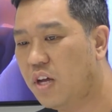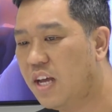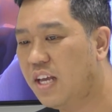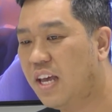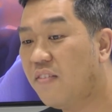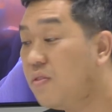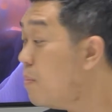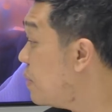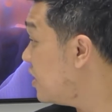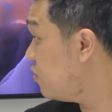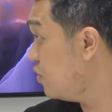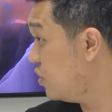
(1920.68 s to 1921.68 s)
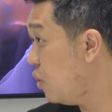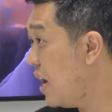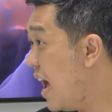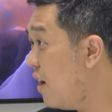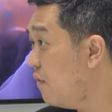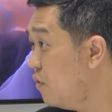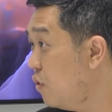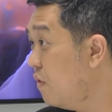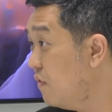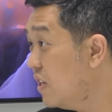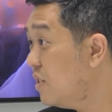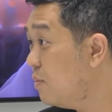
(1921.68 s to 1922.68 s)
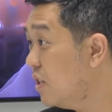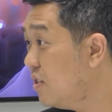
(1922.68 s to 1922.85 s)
get the best result out of your investment.